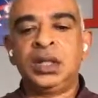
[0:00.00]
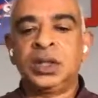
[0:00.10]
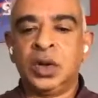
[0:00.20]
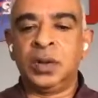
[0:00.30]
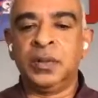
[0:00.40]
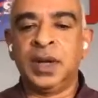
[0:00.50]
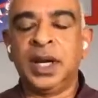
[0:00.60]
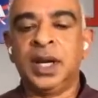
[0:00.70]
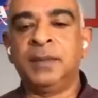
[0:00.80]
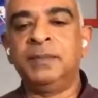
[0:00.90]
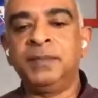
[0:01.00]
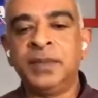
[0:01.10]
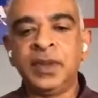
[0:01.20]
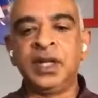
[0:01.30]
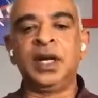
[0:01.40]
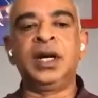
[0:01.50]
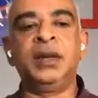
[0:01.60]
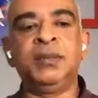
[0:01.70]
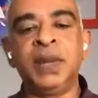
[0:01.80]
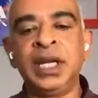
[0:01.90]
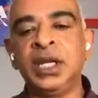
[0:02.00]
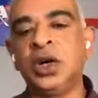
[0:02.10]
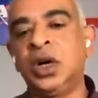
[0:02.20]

Sure. There are many